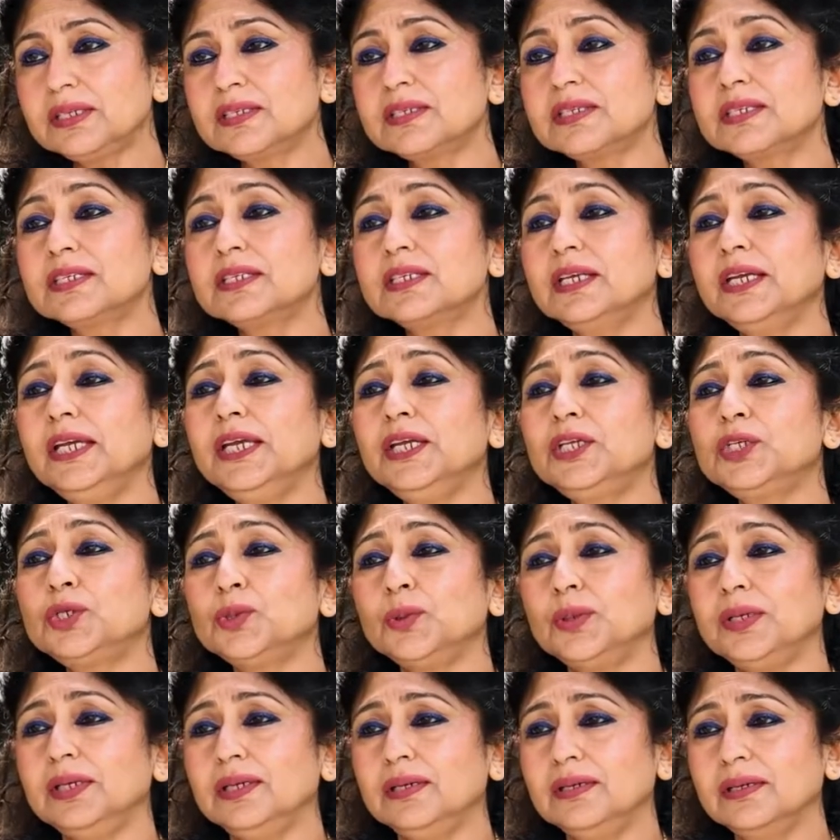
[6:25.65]
This is E
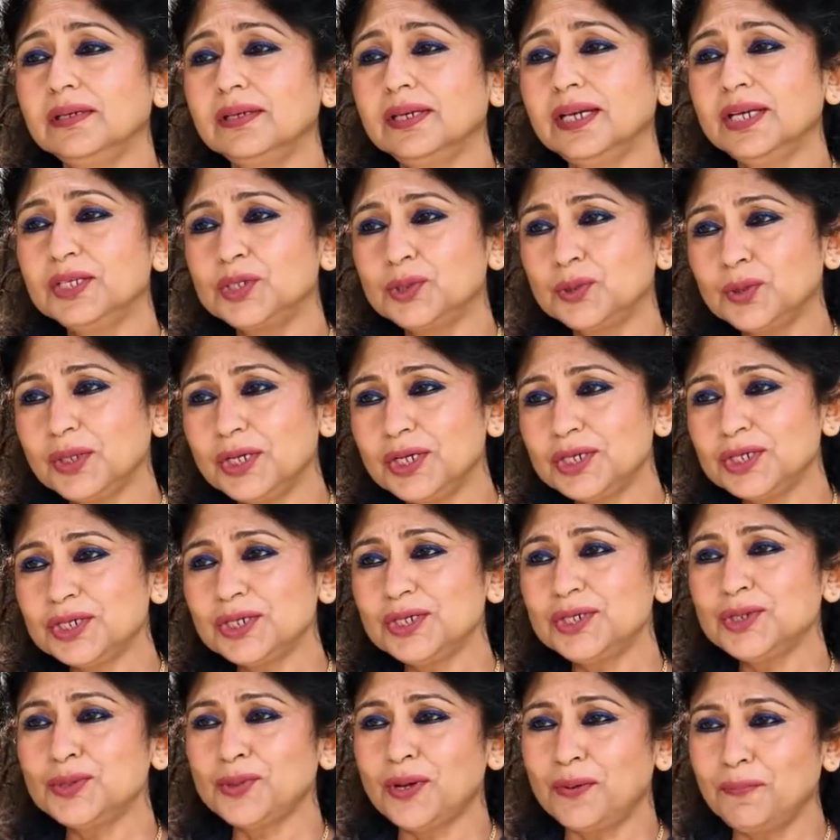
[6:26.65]
to E,
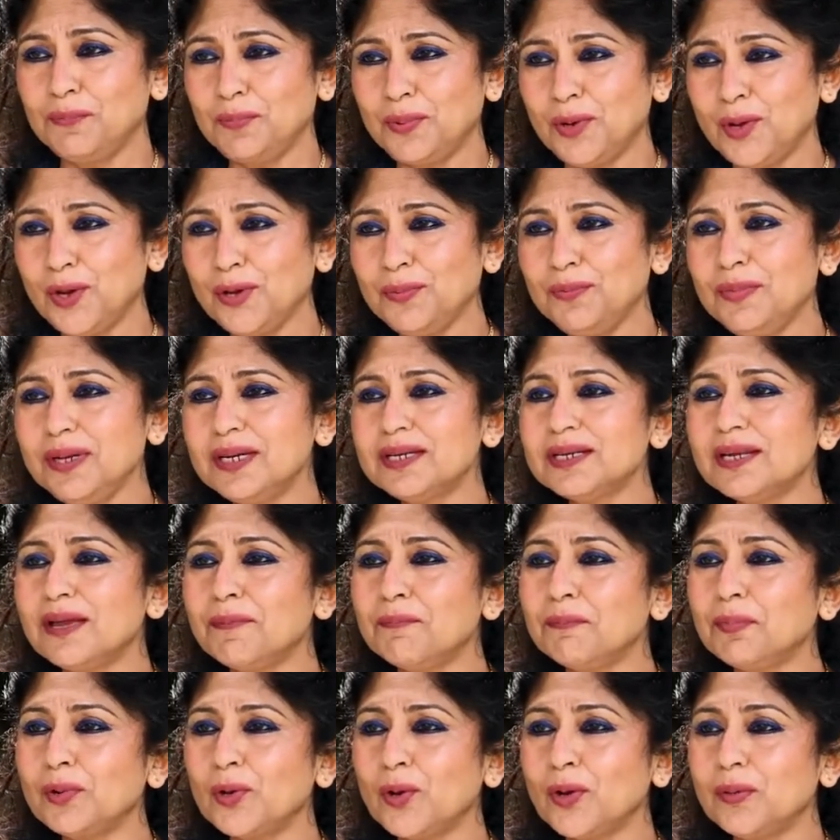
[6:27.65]
education to employment,
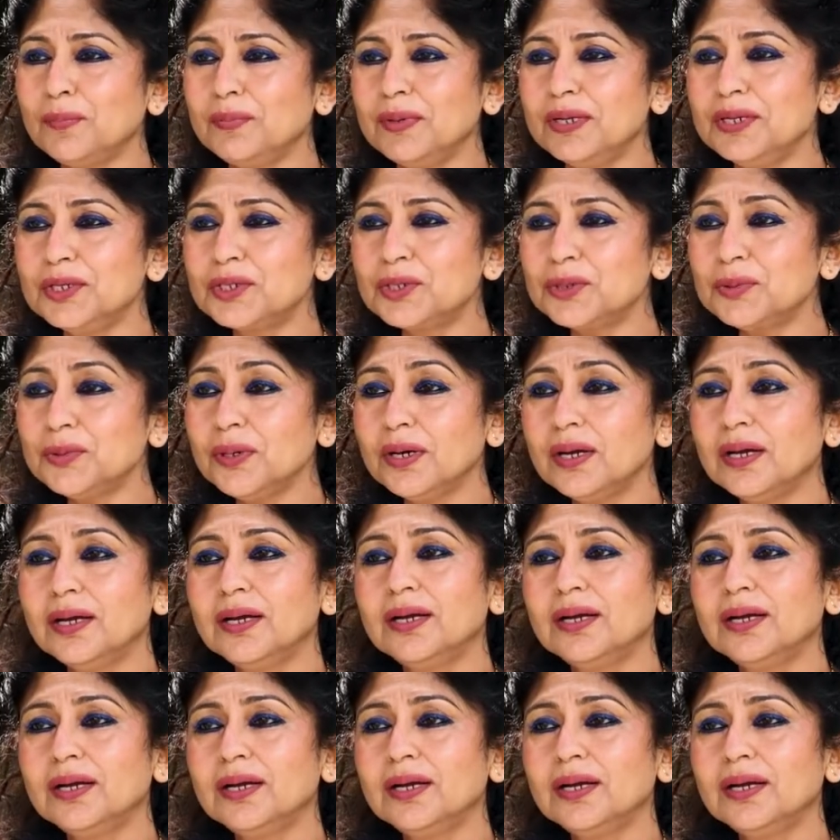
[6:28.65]
employment to